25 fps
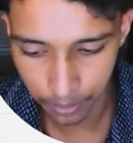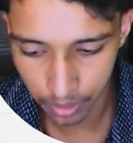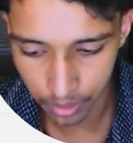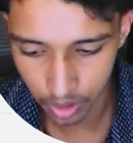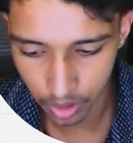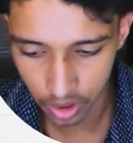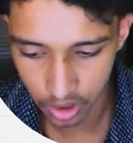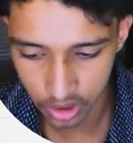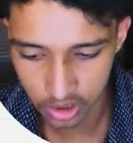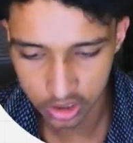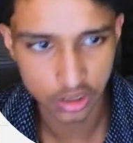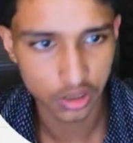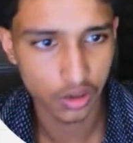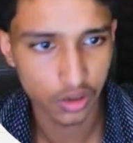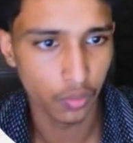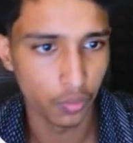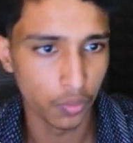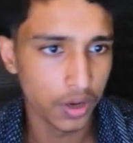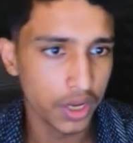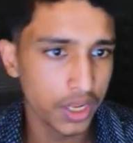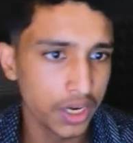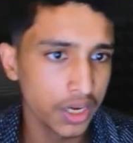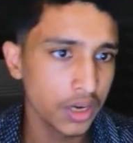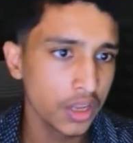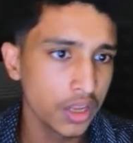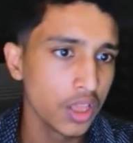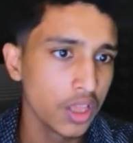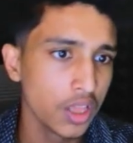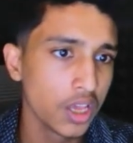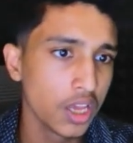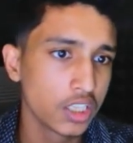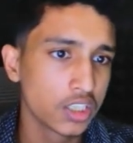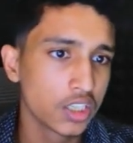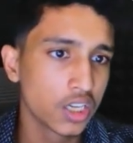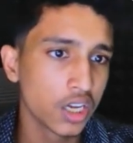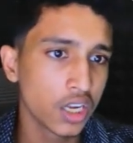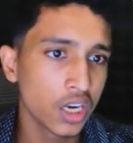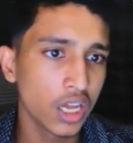bot one.
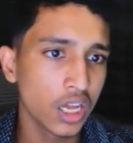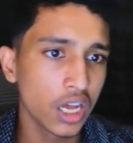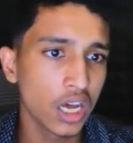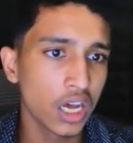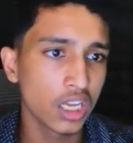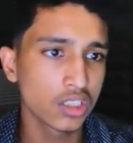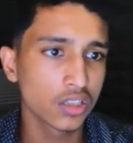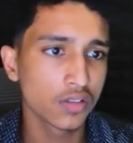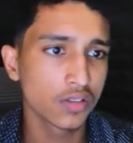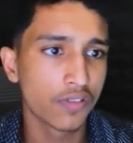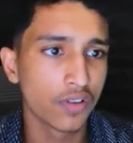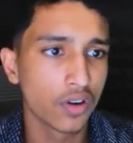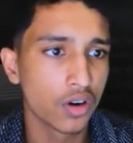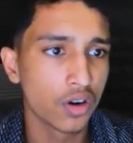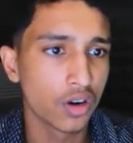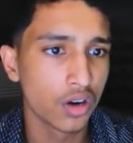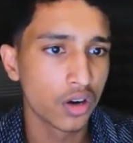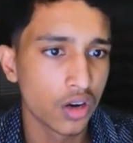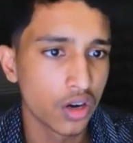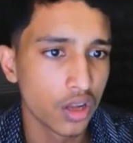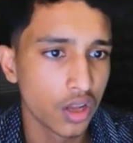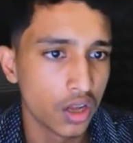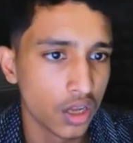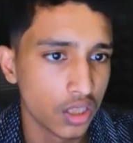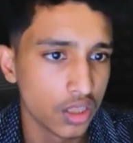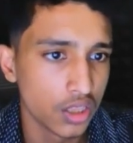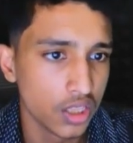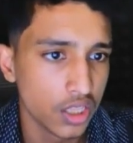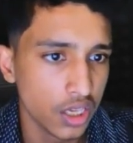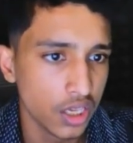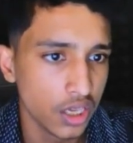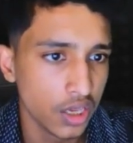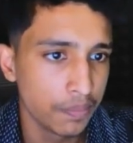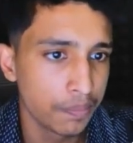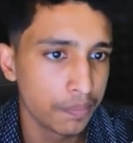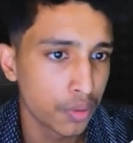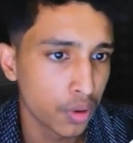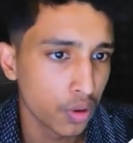It's gonna ask for
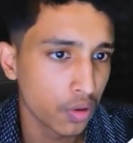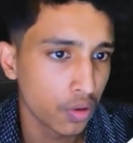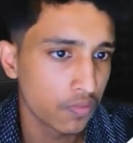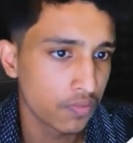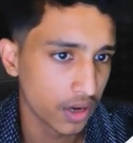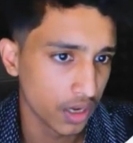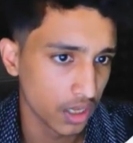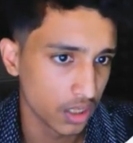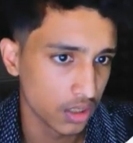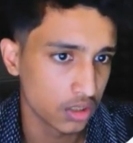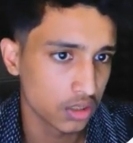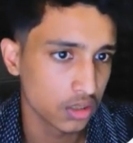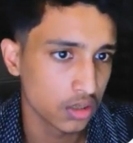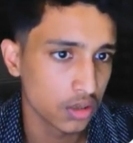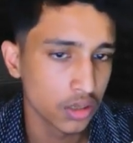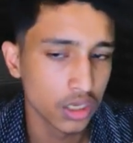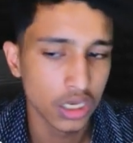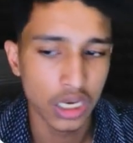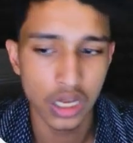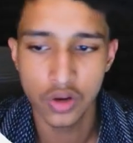the profiles.